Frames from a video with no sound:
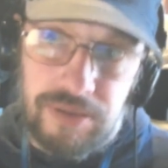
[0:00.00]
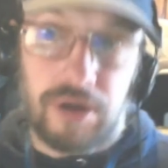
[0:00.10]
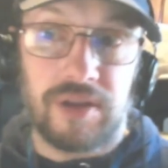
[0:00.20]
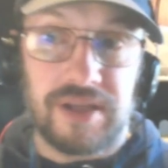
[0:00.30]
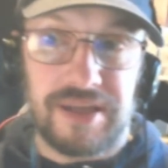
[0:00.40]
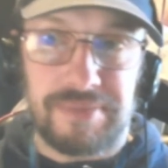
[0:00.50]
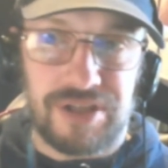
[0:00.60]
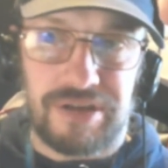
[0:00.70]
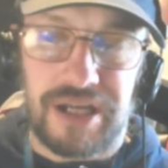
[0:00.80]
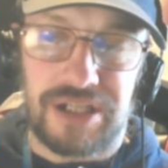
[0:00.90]
on the
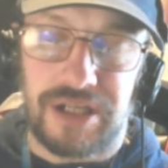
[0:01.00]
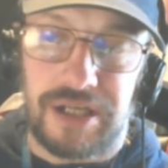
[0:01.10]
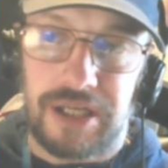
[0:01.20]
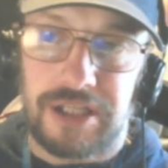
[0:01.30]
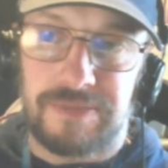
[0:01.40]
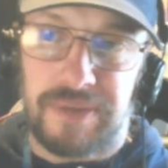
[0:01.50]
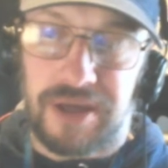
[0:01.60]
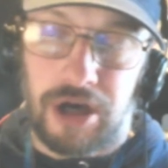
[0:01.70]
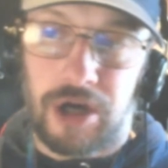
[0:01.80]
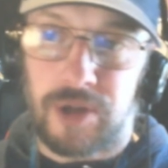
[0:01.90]
demonstration, it's
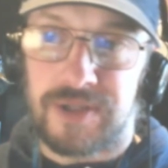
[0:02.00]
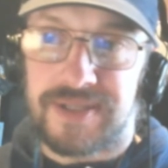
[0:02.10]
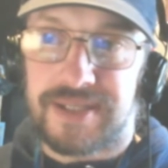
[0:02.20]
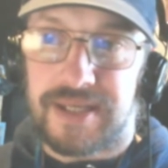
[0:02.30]
because